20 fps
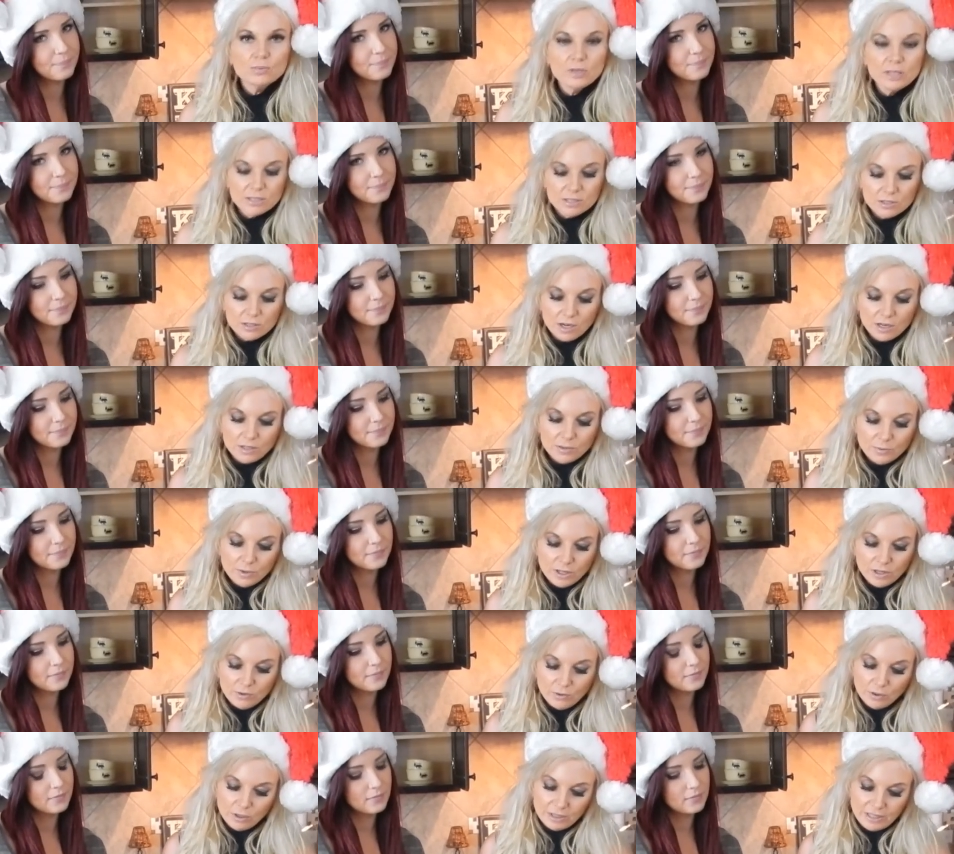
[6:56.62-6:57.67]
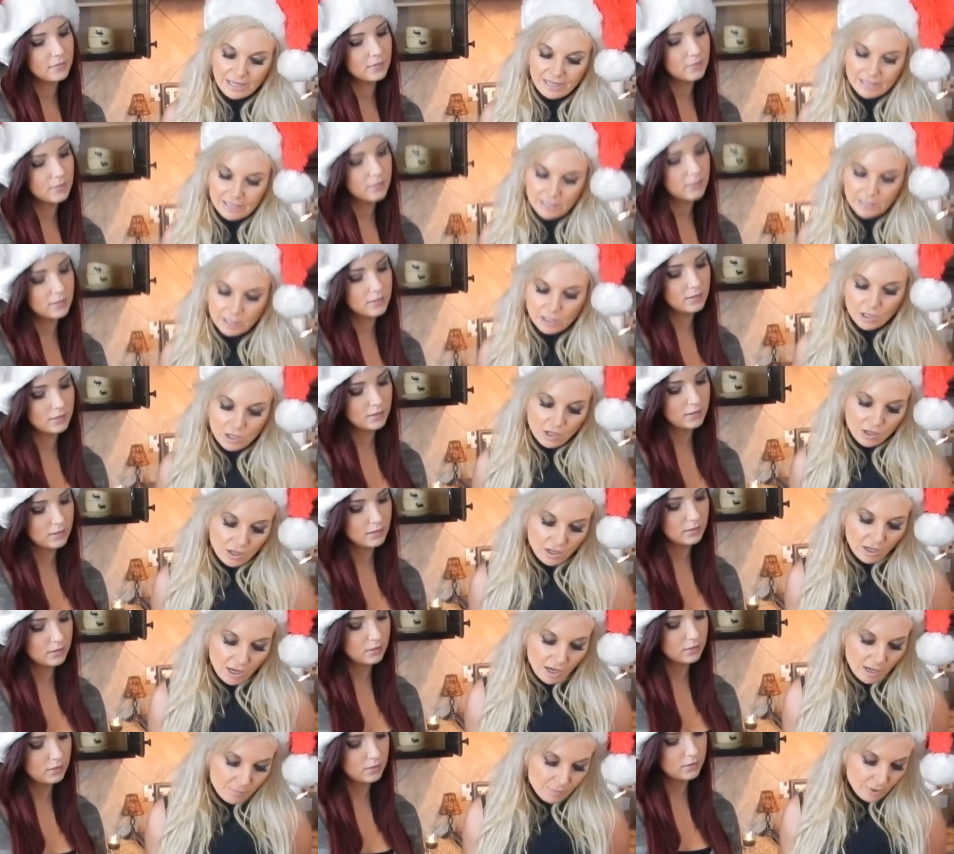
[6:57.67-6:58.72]
Speaker 1: we started with organic.
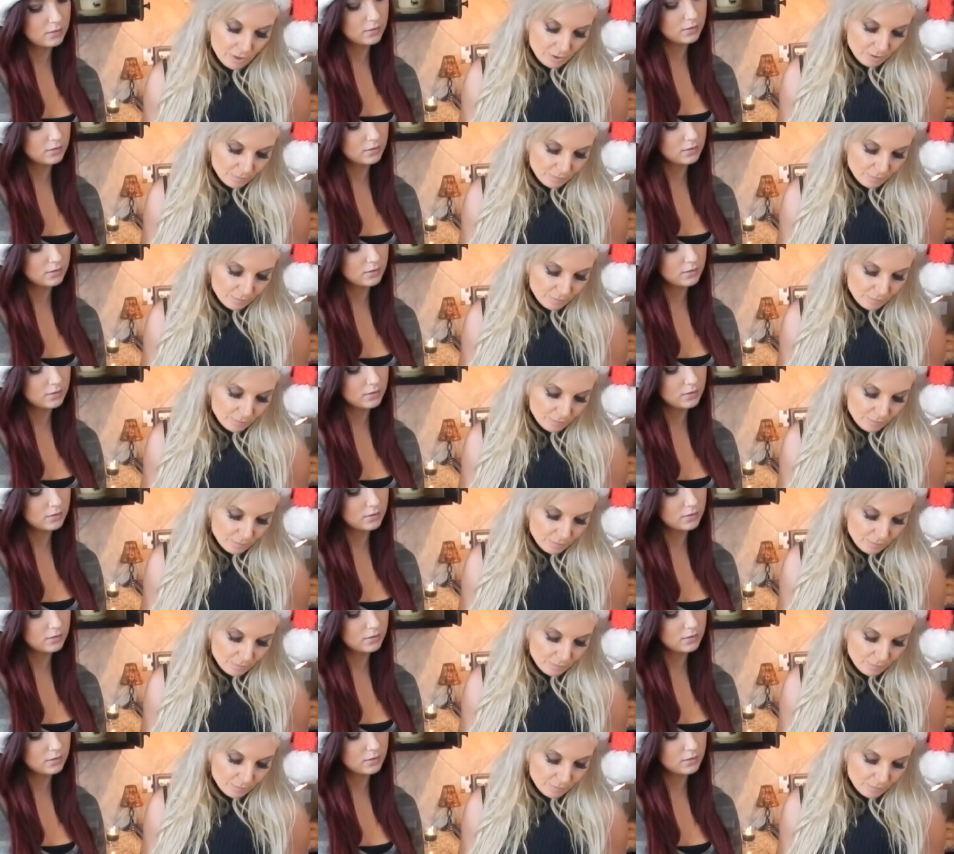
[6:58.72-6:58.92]
Um,